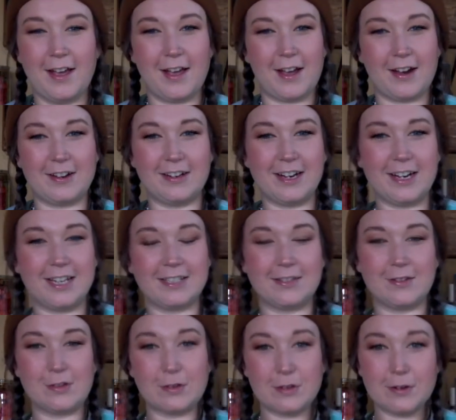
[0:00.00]
All right, so
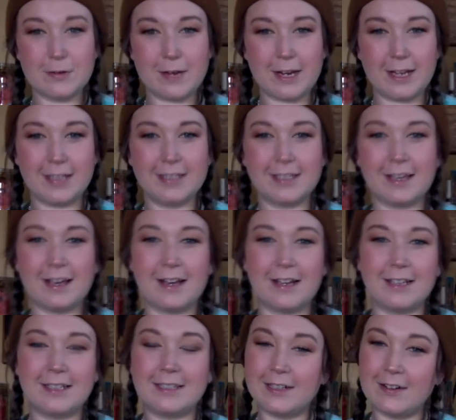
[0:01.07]
those are our readings. Uh,
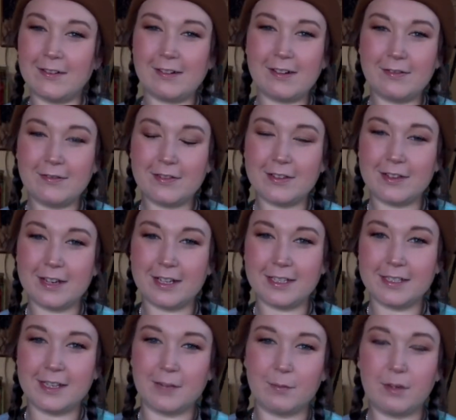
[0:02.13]
stick around for the next
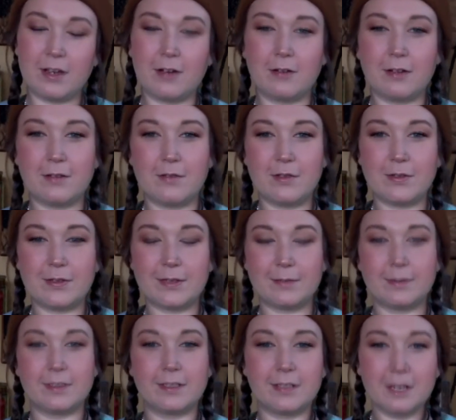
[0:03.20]
segment. I'll give you some
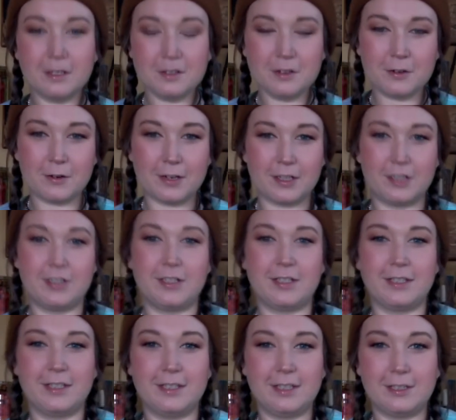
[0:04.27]
discussion
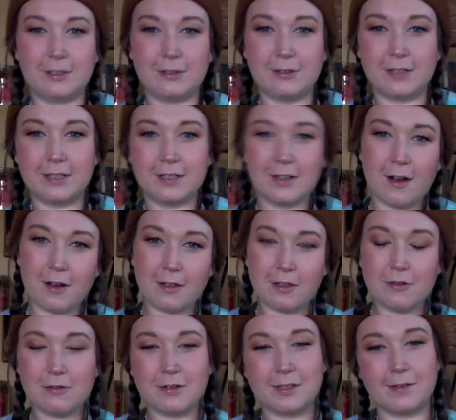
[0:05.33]
questions to talk
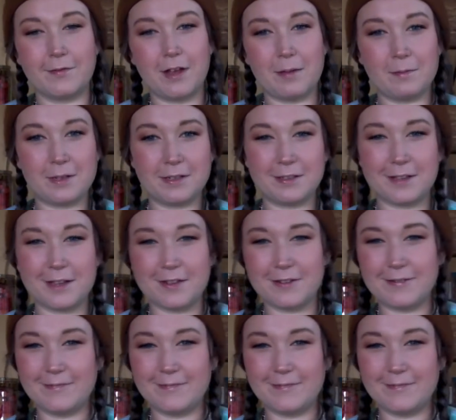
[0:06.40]
through as a family together.